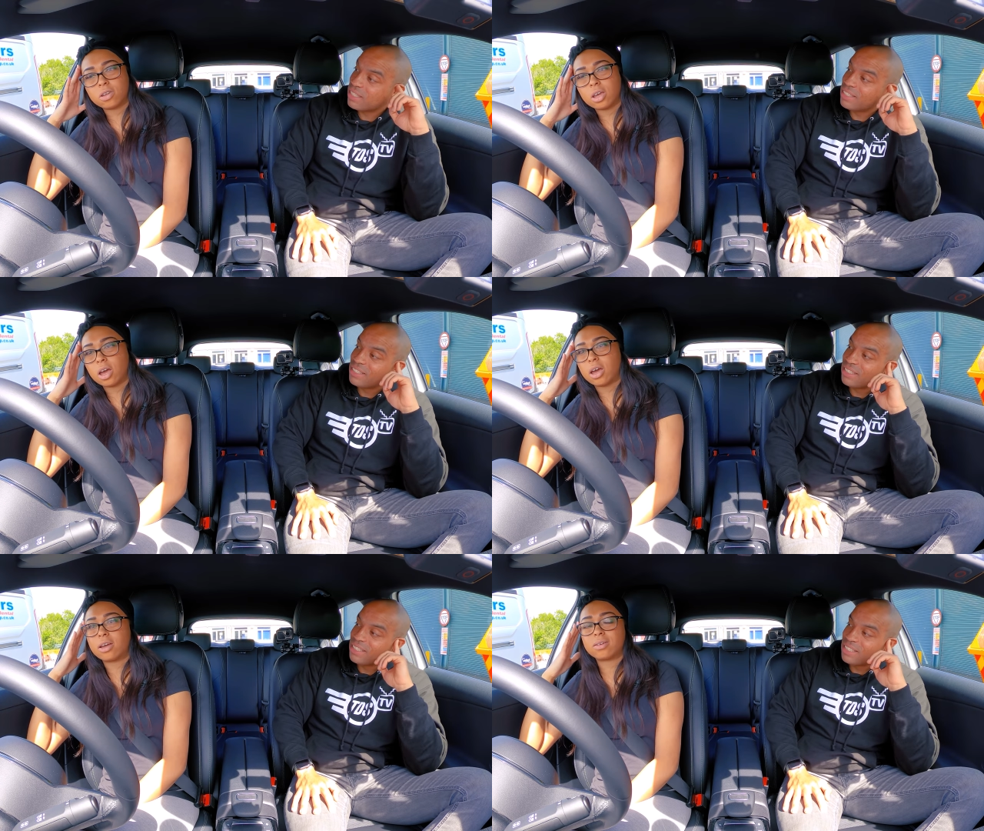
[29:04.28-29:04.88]

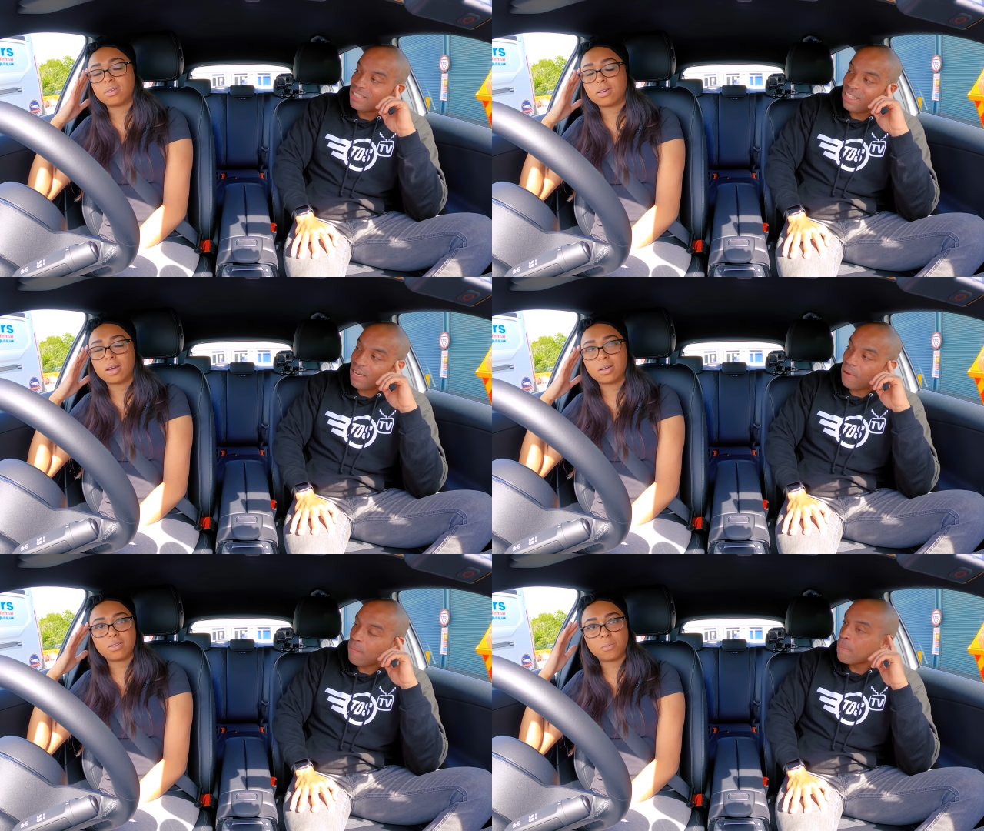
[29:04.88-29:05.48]
Speaker 1: Yeah, yeah,
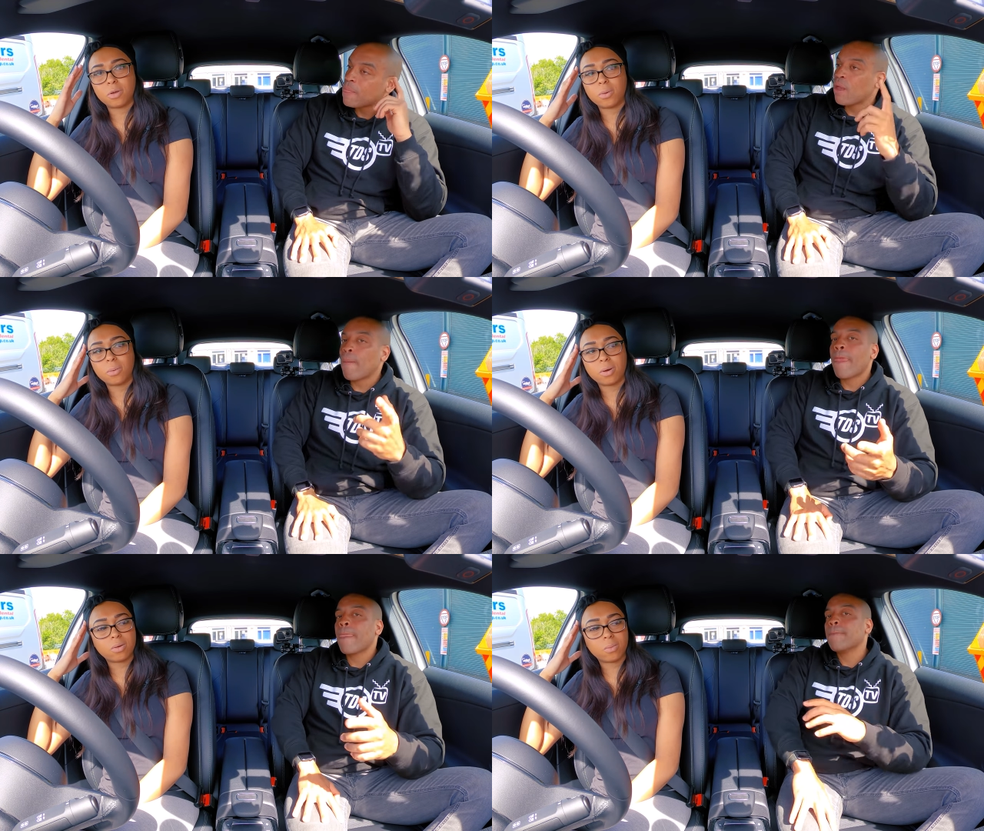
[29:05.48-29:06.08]
ah, it's been a
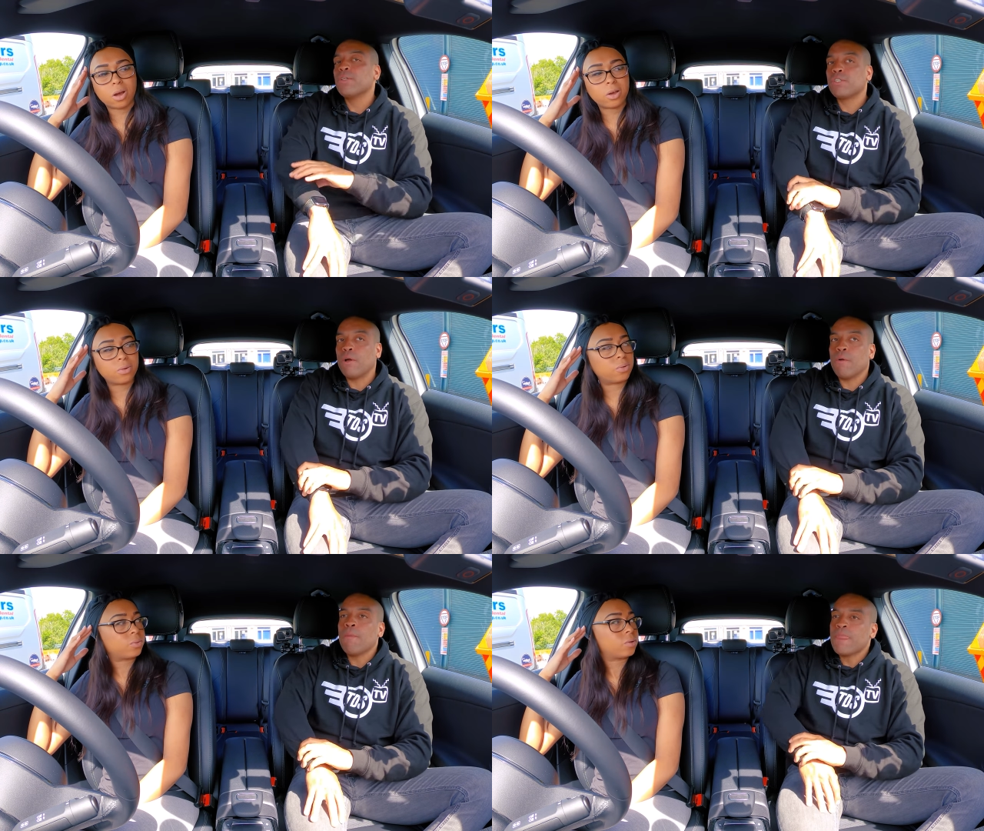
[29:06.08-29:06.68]
while.
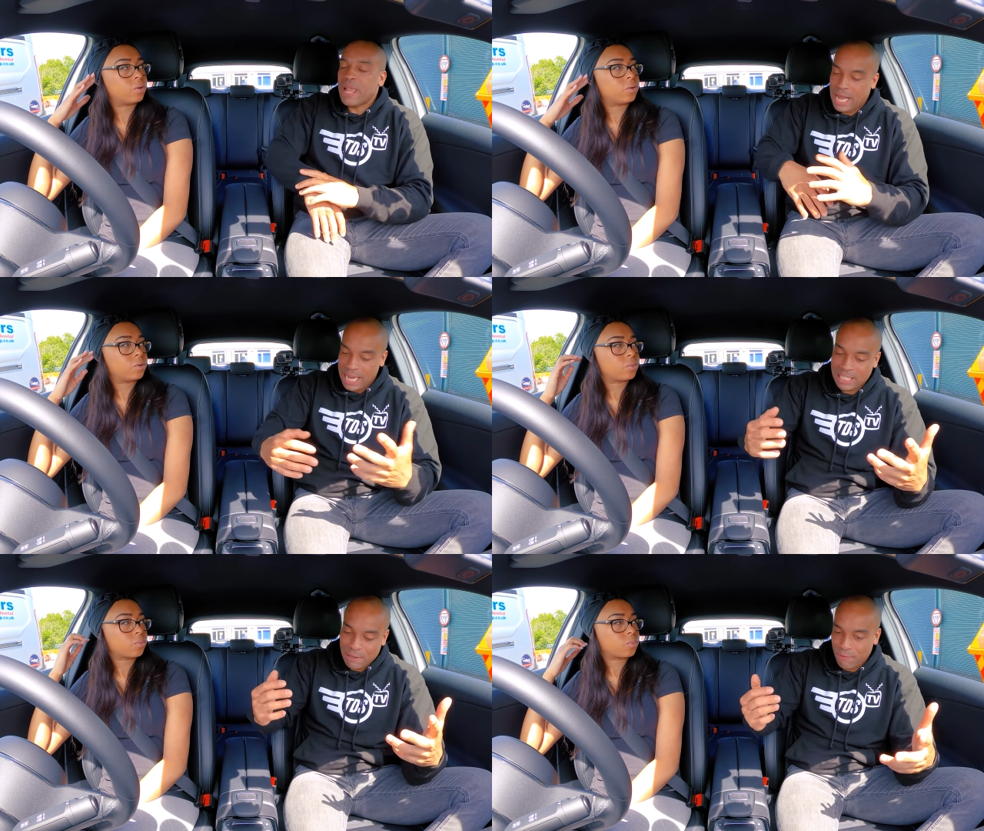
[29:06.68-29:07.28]
So
Speaker 2: now
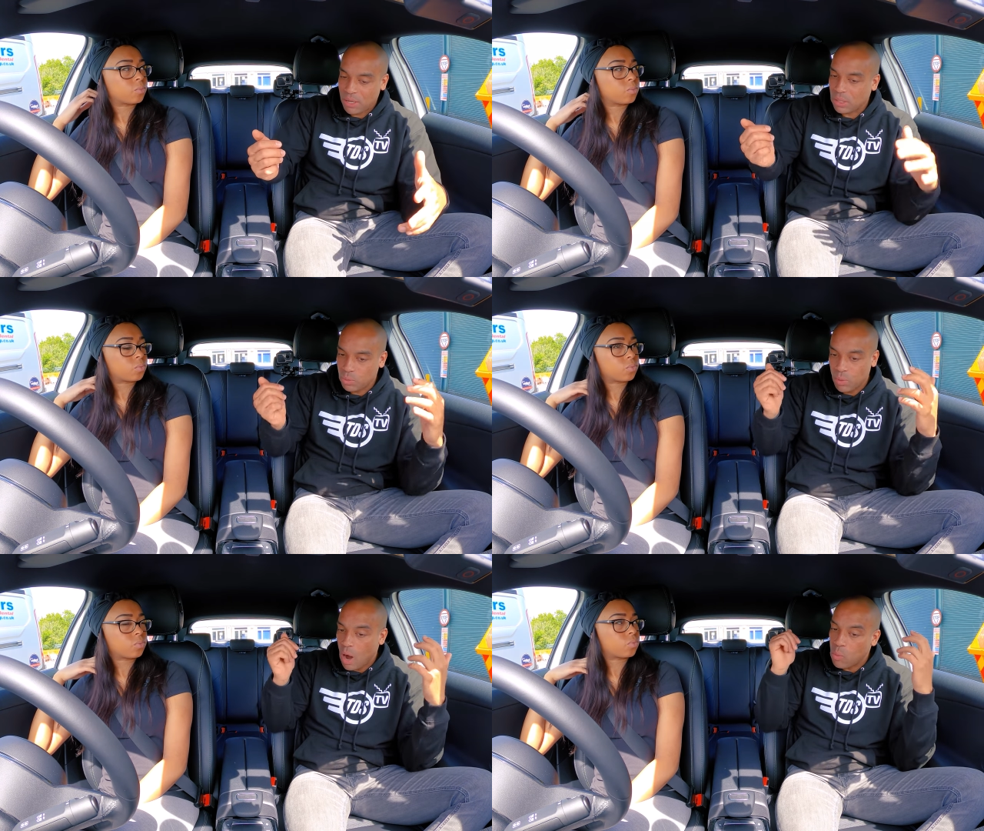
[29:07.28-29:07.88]
here's the
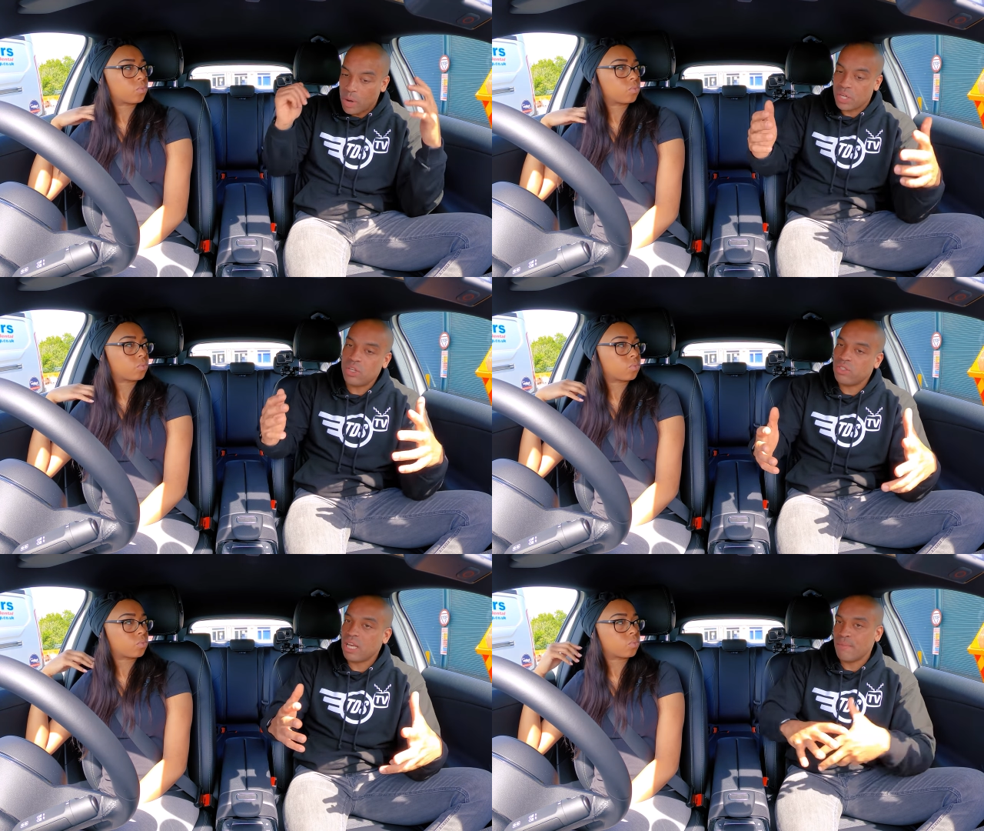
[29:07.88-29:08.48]
thing: when
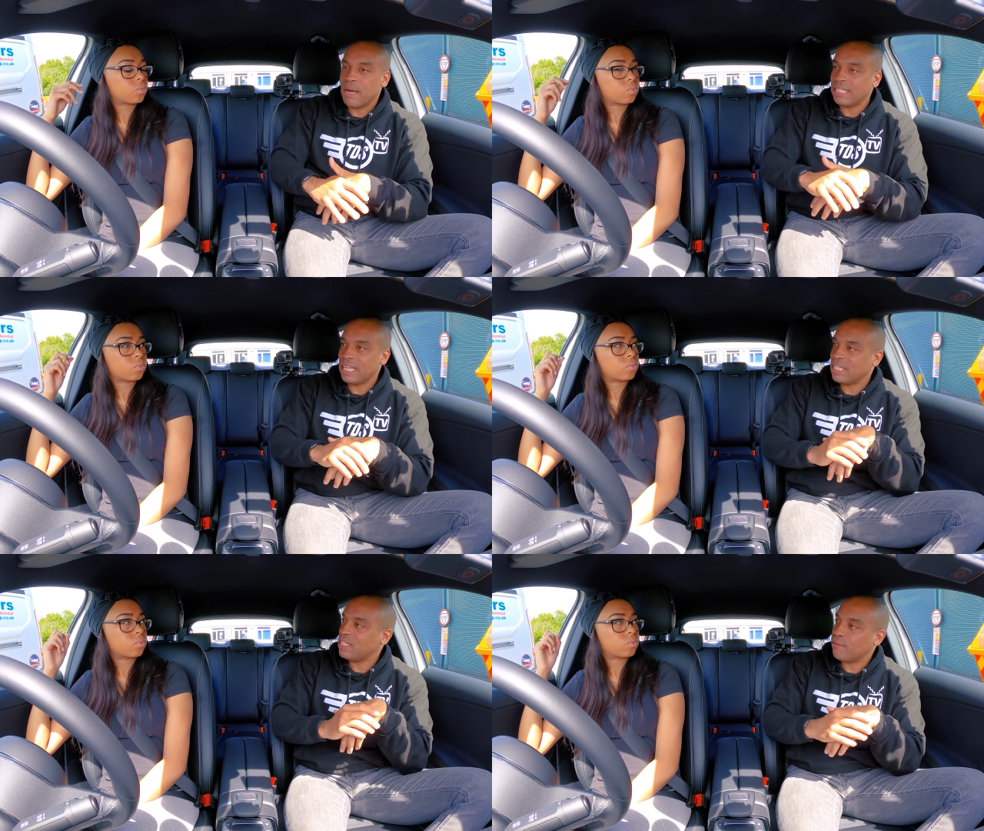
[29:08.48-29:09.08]
you said my
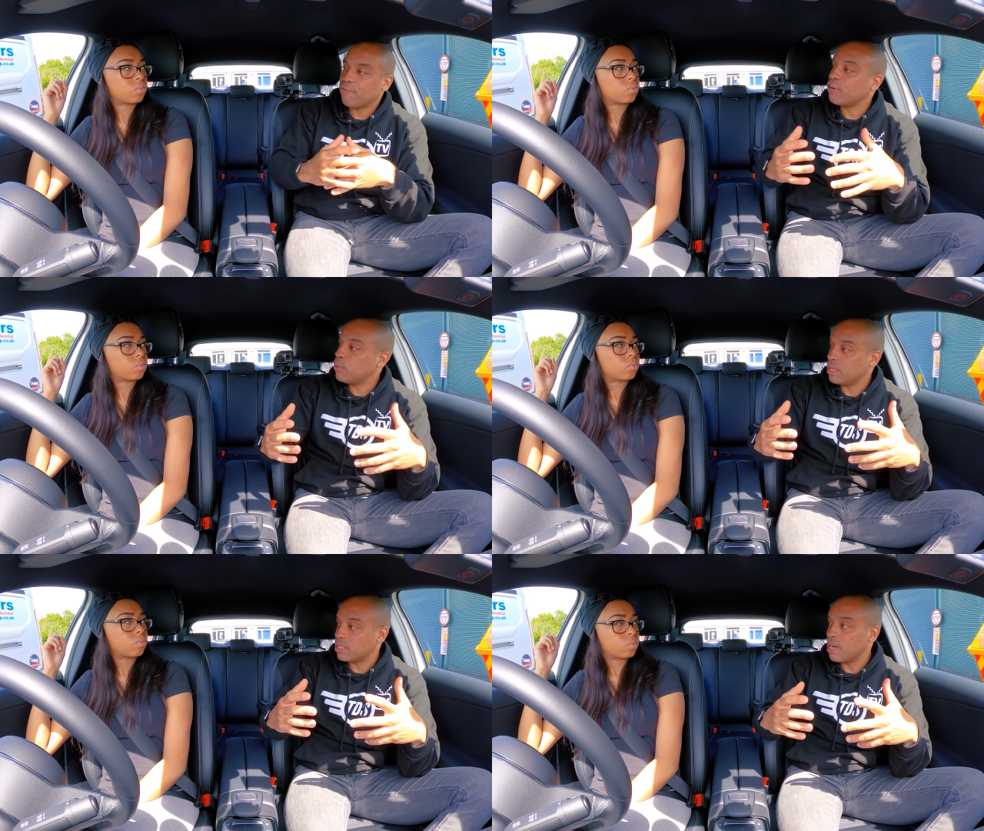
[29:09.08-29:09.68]
test is in three
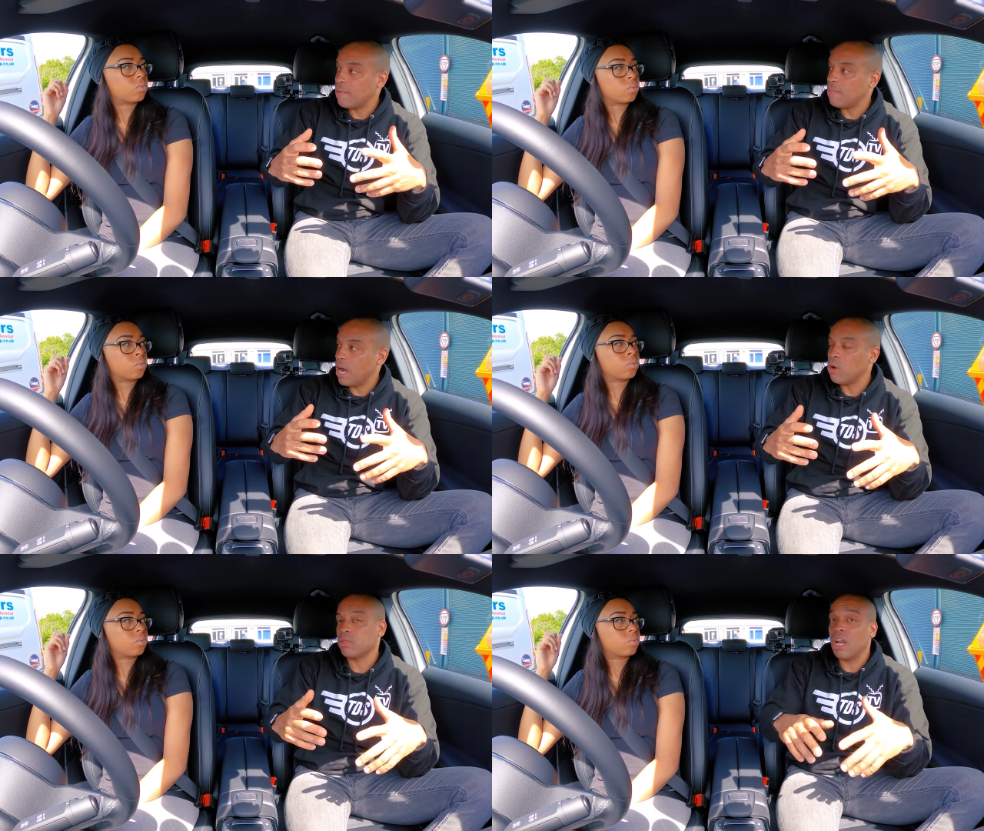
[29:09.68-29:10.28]
weeks' time,
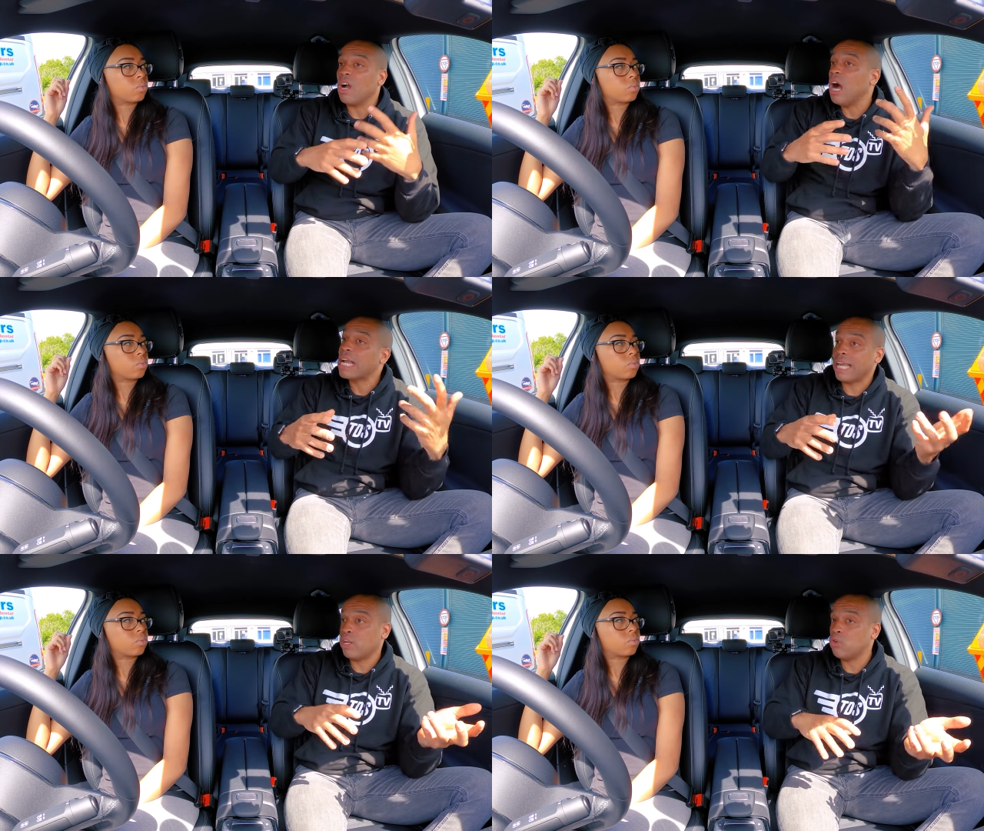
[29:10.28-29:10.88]
mm-hmm. I was like, okay,